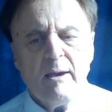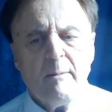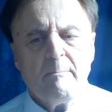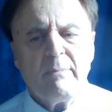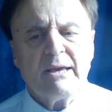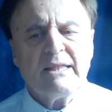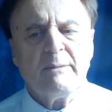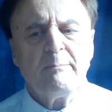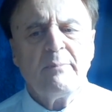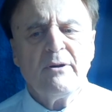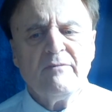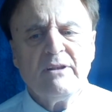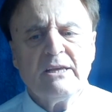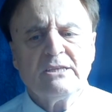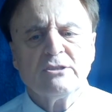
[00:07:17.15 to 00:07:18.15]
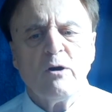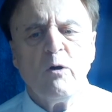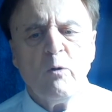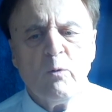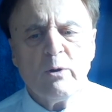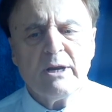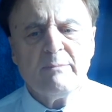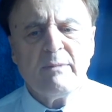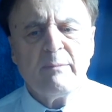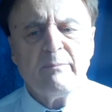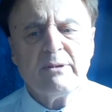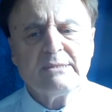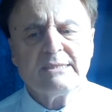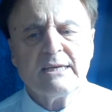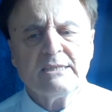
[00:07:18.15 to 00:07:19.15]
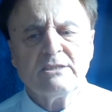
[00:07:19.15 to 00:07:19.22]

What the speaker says: by the privileged older member states